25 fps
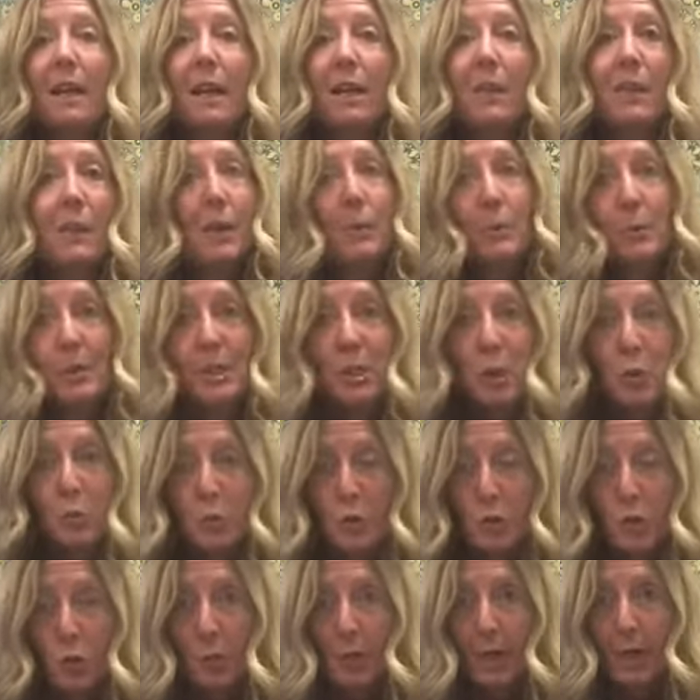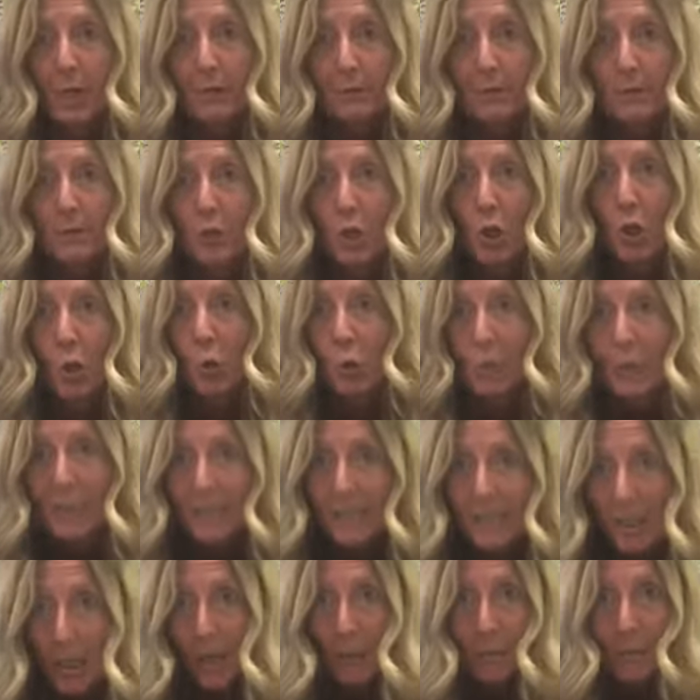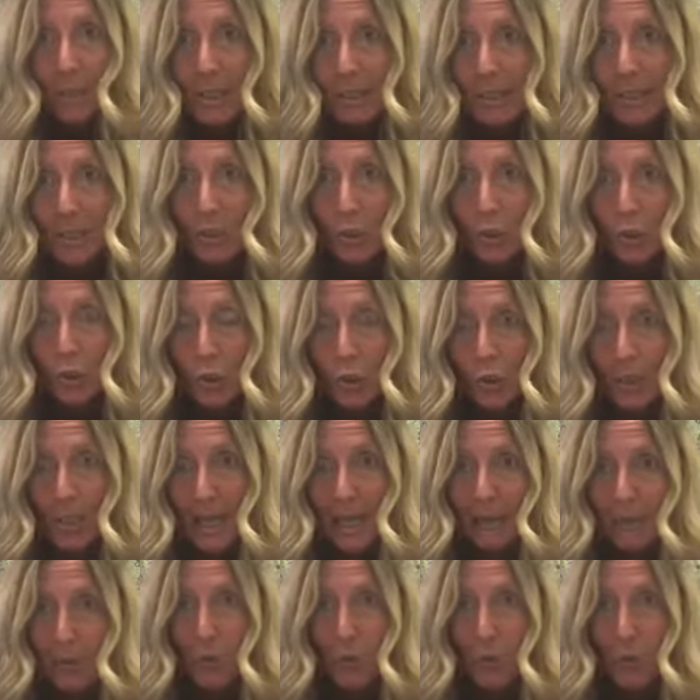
then we don't do it. So here, I'm going to show you how.